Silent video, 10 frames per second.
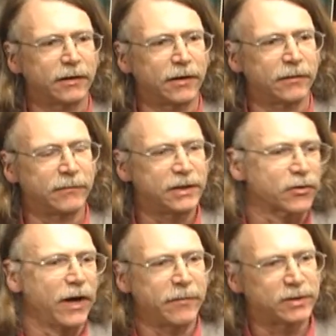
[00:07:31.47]
Um, these
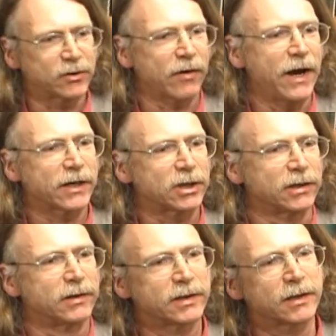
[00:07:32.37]
are
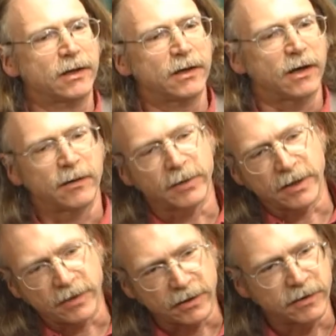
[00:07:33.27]
abstractions. Um, but
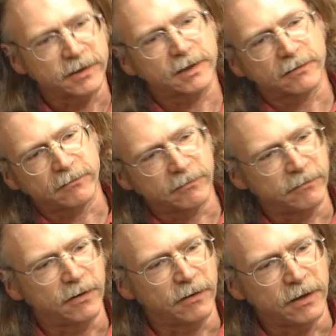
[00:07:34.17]
I think this
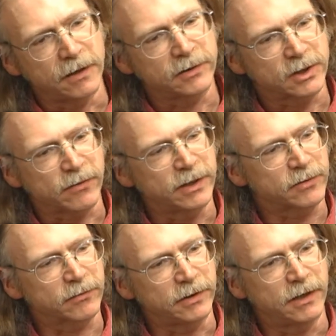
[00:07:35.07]

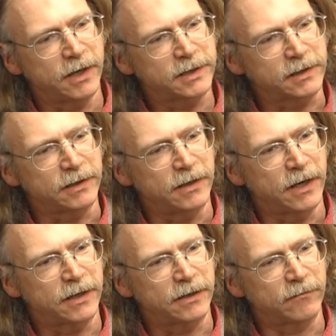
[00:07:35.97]
illustrates really nicely
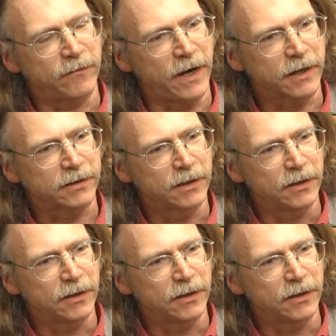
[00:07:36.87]
that, in fact,